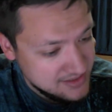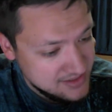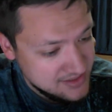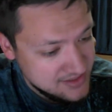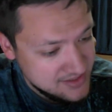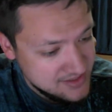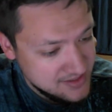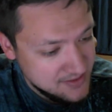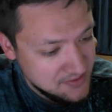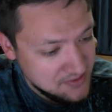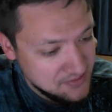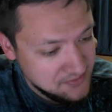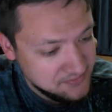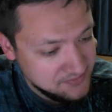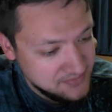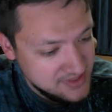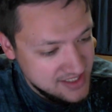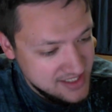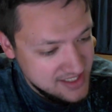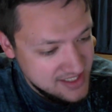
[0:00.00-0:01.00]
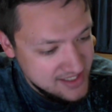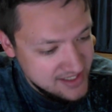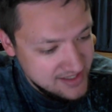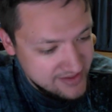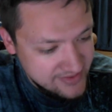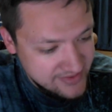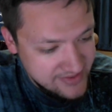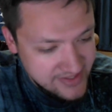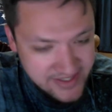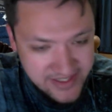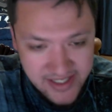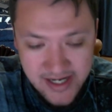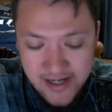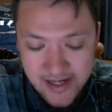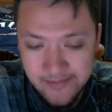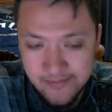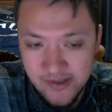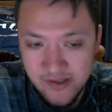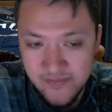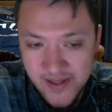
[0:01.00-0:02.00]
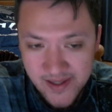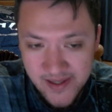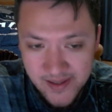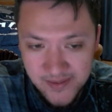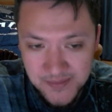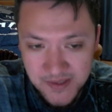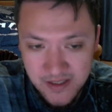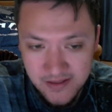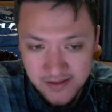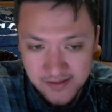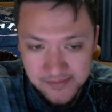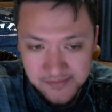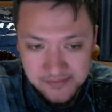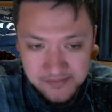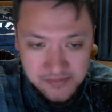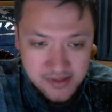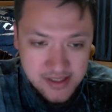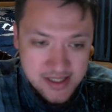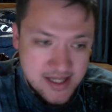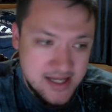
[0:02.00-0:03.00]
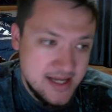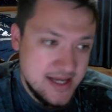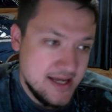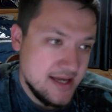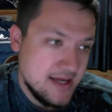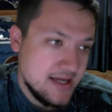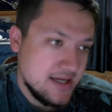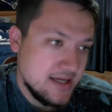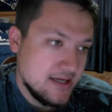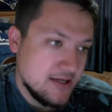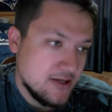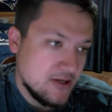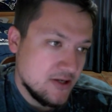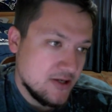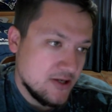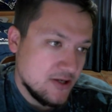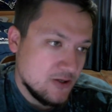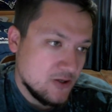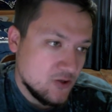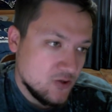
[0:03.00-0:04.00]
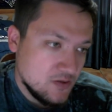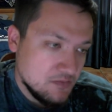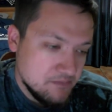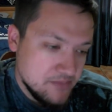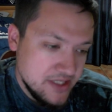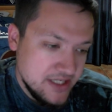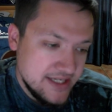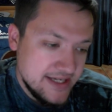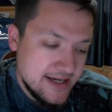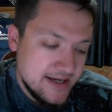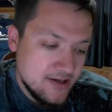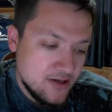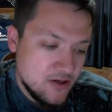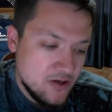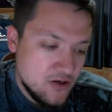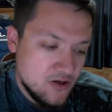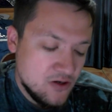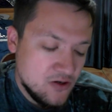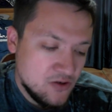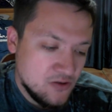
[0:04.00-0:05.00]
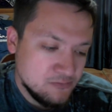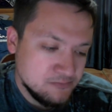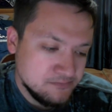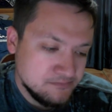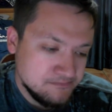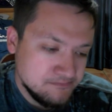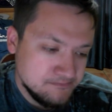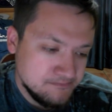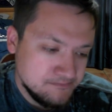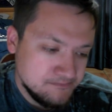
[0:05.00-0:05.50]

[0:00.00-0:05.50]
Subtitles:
So they got momentum on them. It would be at home,